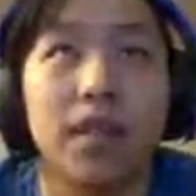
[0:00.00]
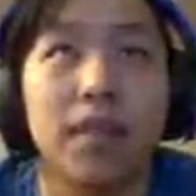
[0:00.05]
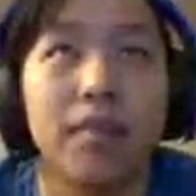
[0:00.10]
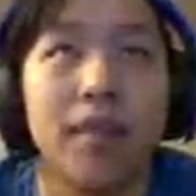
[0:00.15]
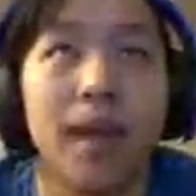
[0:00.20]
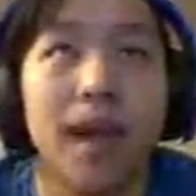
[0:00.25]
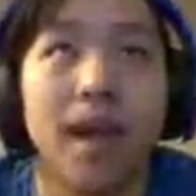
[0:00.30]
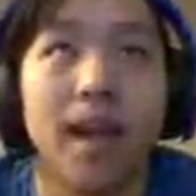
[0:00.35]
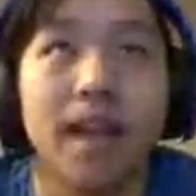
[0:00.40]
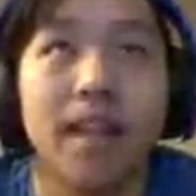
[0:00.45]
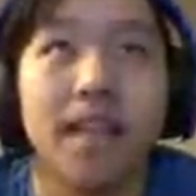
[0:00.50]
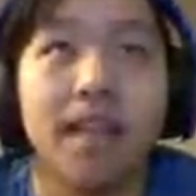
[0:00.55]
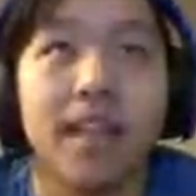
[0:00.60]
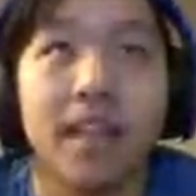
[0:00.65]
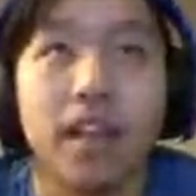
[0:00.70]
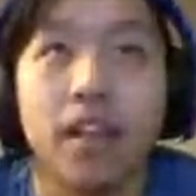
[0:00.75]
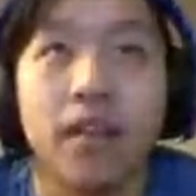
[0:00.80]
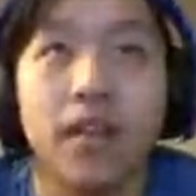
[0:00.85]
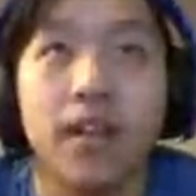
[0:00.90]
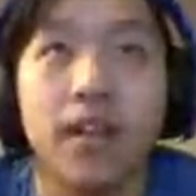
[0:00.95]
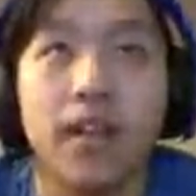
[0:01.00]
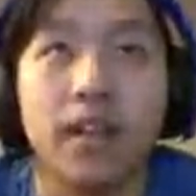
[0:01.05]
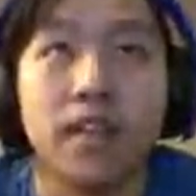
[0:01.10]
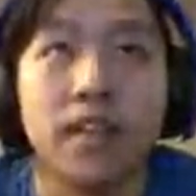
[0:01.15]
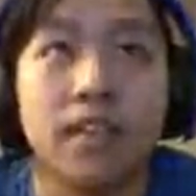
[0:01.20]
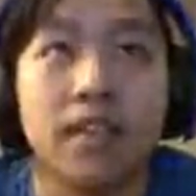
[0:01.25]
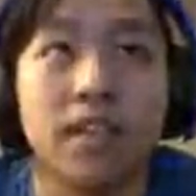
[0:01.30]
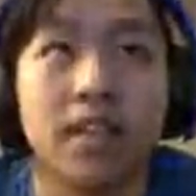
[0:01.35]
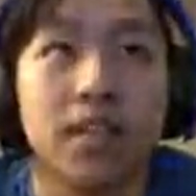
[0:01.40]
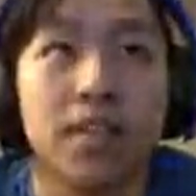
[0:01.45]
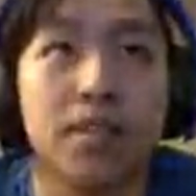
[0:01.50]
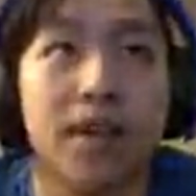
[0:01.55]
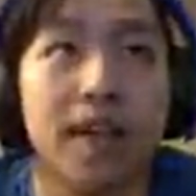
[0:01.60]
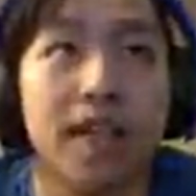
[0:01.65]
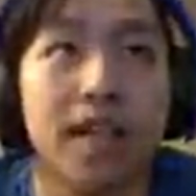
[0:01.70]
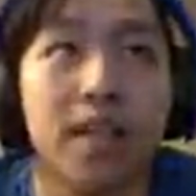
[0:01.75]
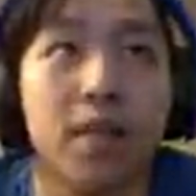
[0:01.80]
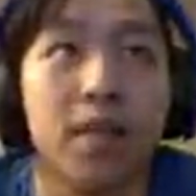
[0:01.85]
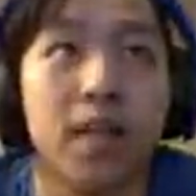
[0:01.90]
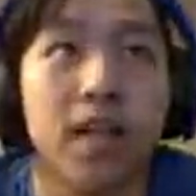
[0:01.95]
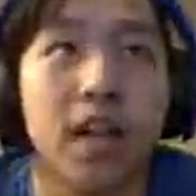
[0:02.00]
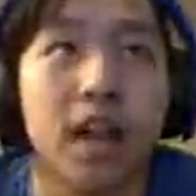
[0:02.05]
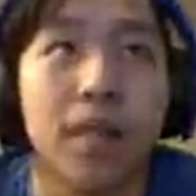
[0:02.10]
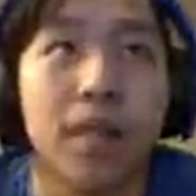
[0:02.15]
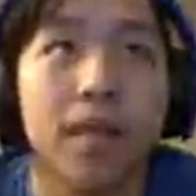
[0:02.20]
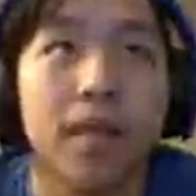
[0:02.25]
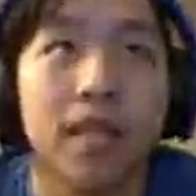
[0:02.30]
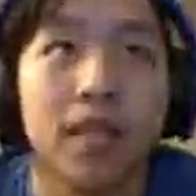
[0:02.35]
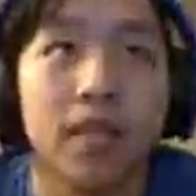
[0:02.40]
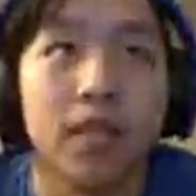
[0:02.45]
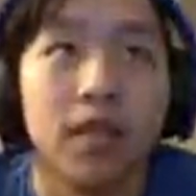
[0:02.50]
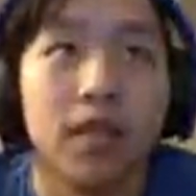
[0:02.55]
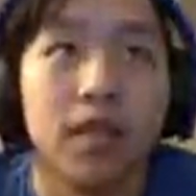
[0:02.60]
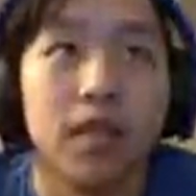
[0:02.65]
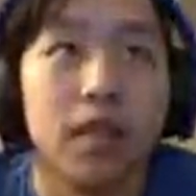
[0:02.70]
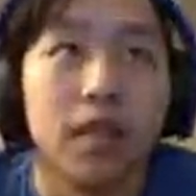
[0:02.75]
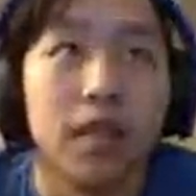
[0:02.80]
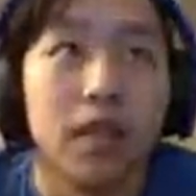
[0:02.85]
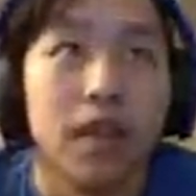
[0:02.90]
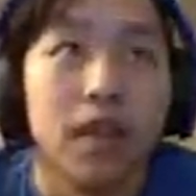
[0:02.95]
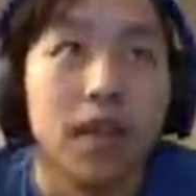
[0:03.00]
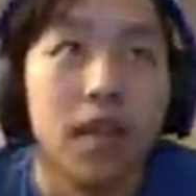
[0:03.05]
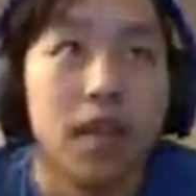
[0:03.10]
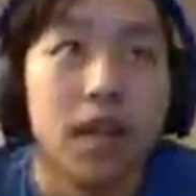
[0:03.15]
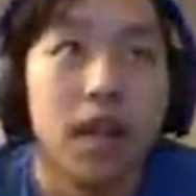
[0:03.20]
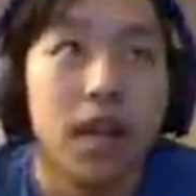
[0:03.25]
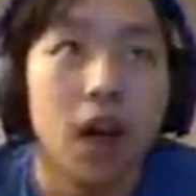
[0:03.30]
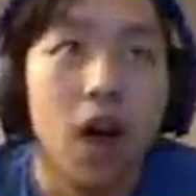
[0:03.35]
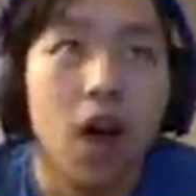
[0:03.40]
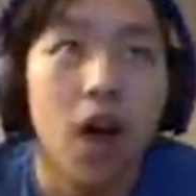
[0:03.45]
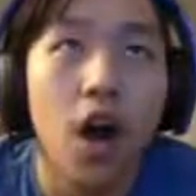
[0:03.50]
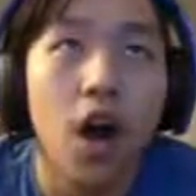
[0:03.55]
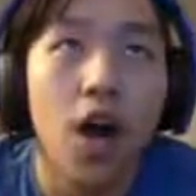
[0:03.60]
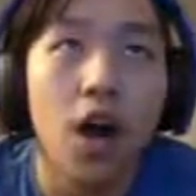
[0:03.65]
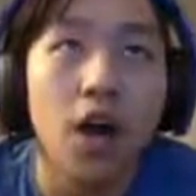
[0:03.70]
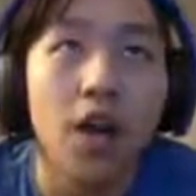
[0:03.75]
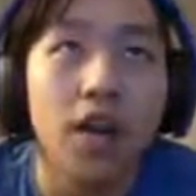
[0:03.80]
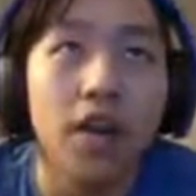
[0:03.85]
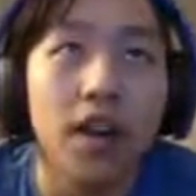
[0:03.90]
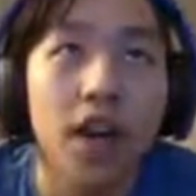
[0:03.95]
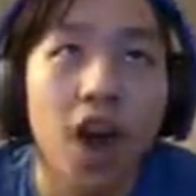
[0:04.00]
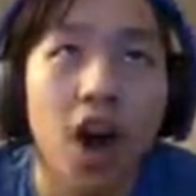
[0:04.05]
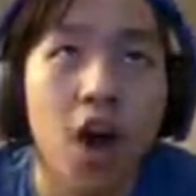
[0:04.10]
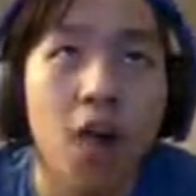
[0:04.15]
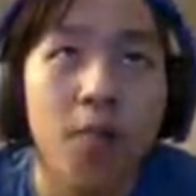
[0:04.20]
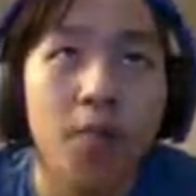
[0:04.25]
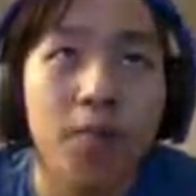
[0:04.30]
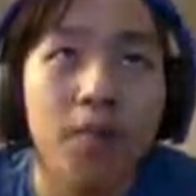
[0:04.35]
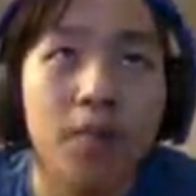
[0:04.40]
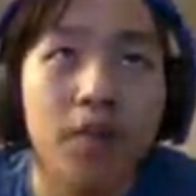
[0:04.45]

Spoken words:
the back, they already suspect that we're coming through. Oh, nope!